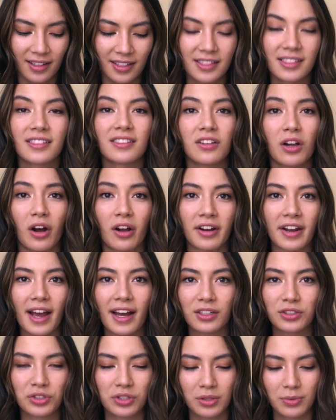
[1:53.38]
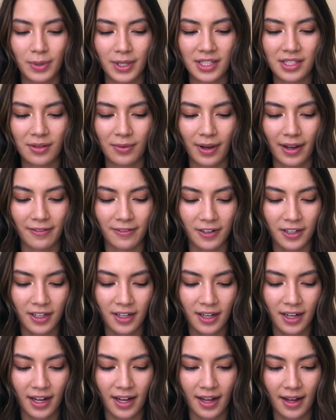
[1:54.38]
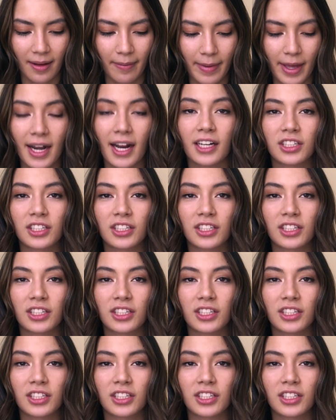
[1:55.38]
is not natural whatsoever, and